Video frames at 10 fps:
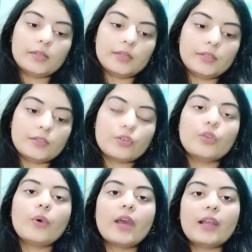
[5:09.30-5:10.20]
So
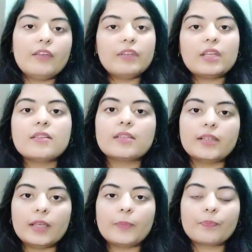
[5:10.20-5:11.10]
you are living in a
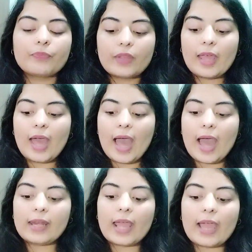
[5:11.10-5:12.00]
city,
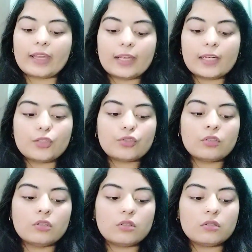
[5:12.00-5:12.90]
and
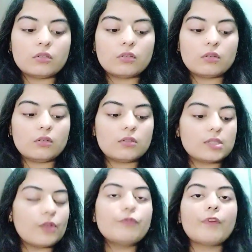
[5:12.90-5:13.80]
agriculture,
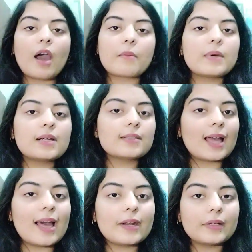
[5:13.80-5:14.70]
some farmers
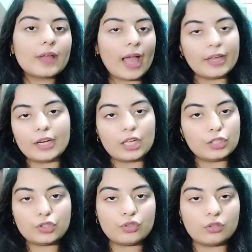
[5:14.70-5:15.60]
are
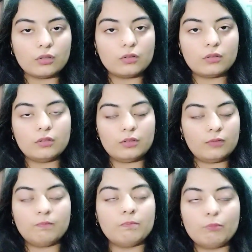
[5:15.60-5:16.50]
agriculture
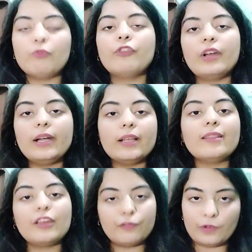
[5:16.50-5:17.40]
fielding
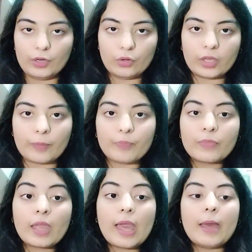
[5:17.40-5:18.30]
their field, okay,
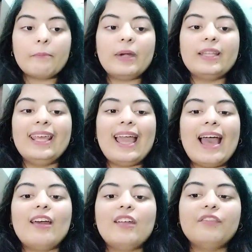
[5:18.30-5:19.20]
but
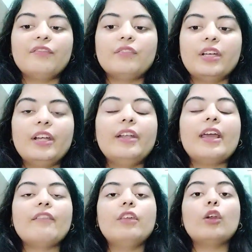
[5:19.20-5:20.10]
didn't
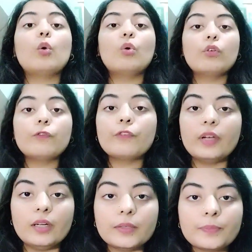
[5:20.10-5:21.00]
have their own
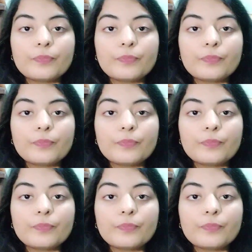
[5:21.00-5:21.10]
field.